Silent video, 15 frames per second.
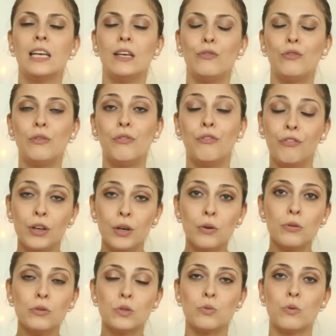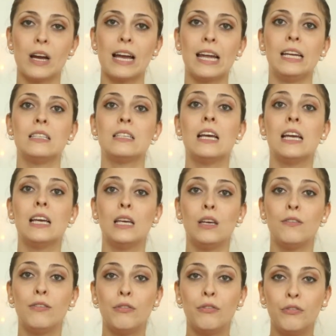If it feels right,
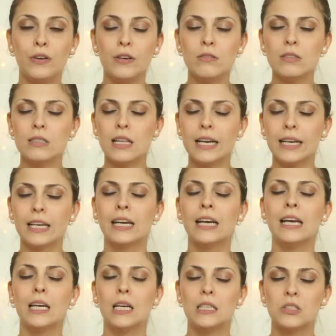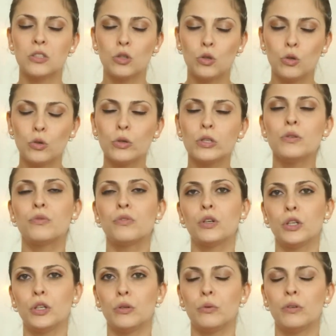if it feels like it's good for
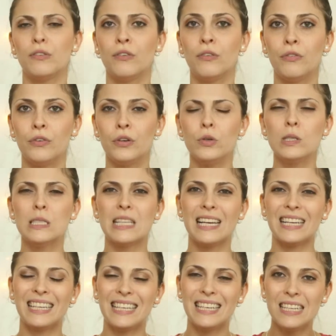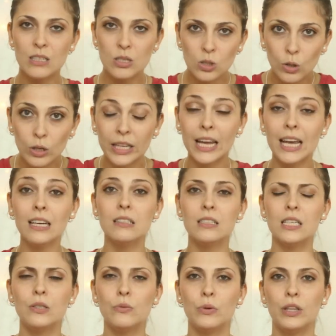you, if it feels like it is
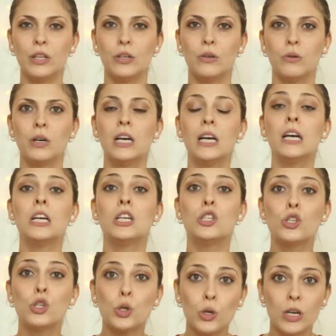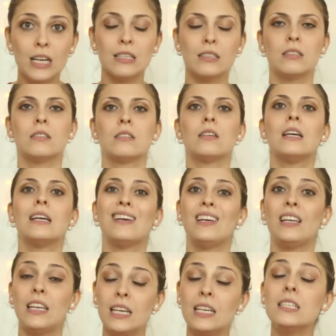connected with you, trust
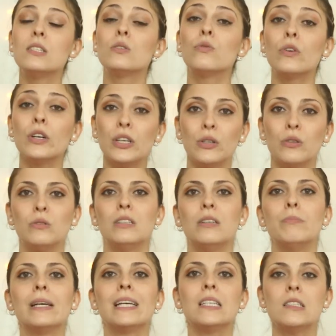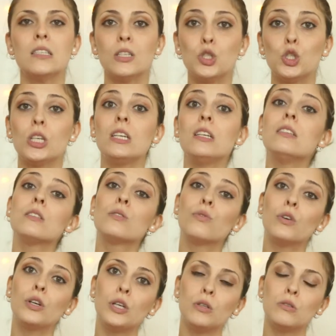it is for you, the message is
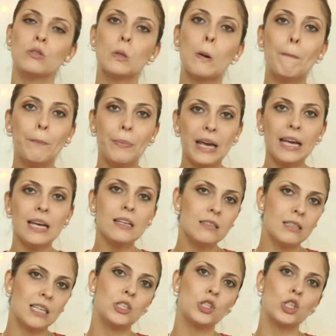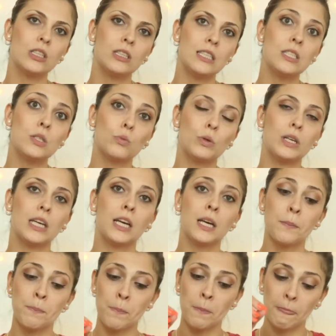for you. So pay attention this week
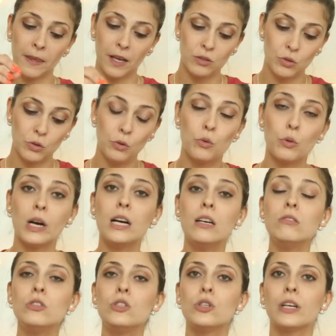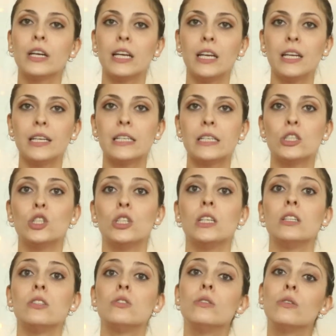to ground your
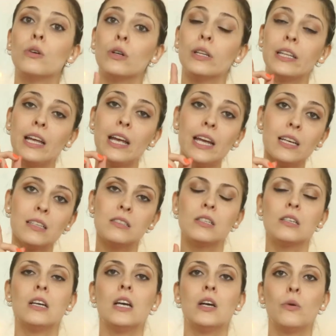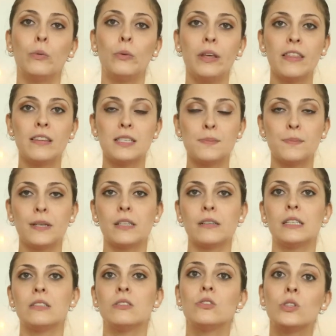energy and to connect with
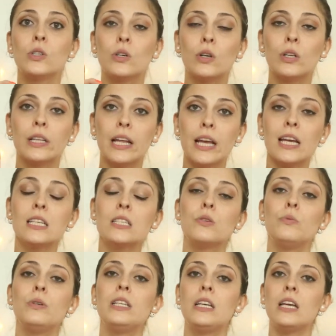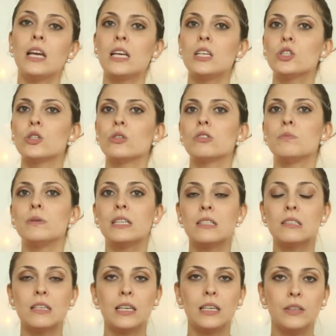spirits, to connect with the angels,
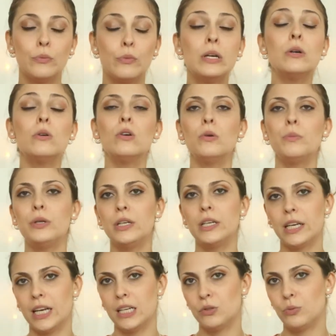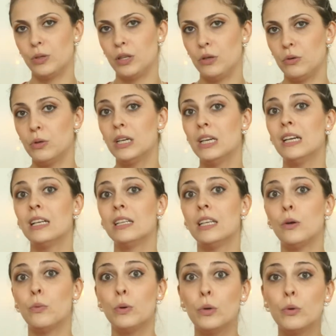because they will communicate with you,
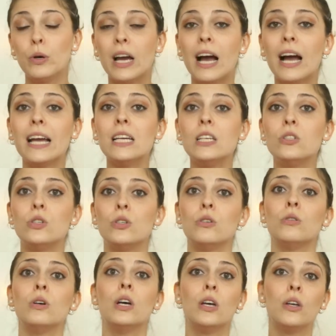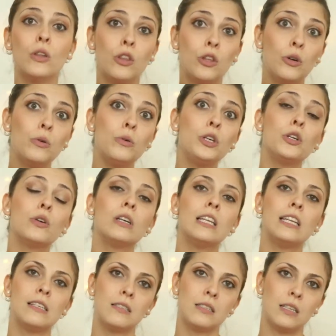they will guide you through your
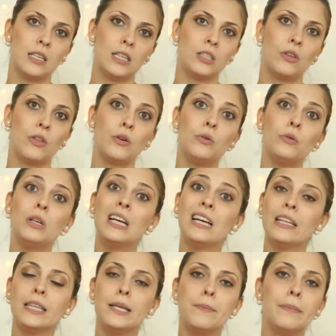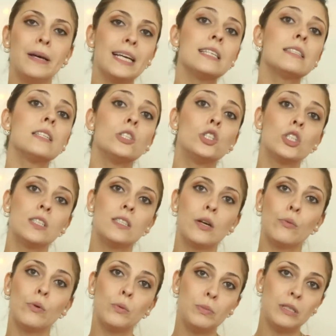listening, through the messages they
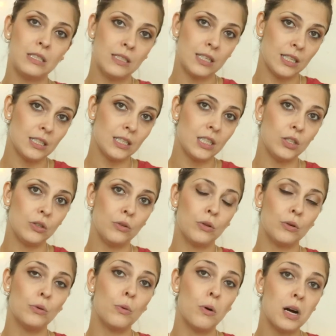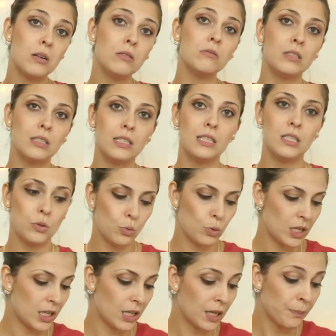will be sending you throughout this
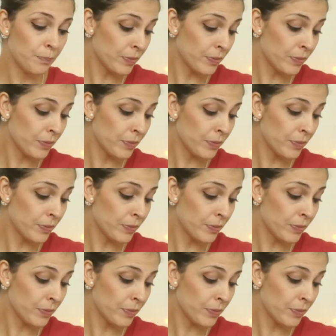week.